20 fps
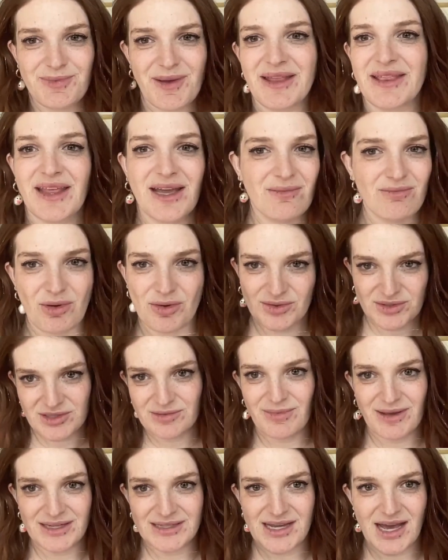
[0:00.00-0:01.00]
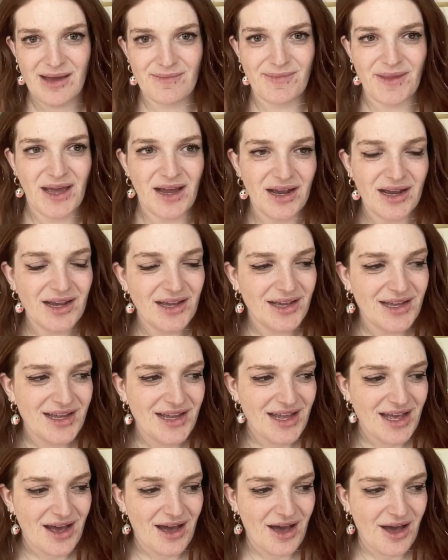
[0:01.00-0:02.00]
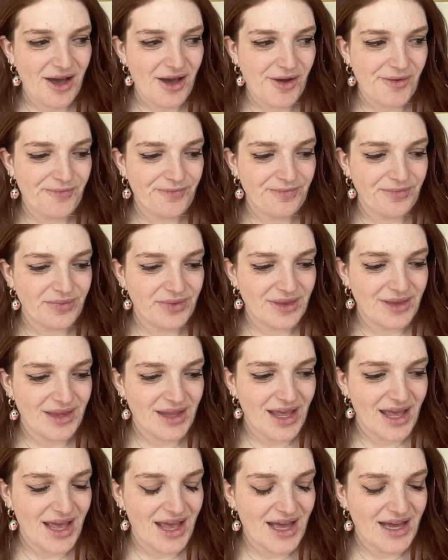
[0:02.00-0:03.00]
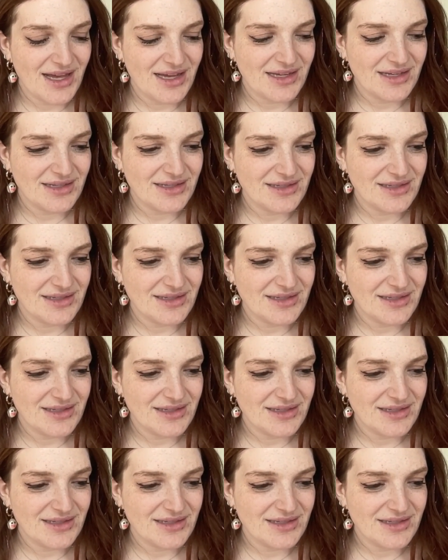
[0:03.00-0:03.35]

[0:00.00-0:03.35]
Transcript: like most of my time there. And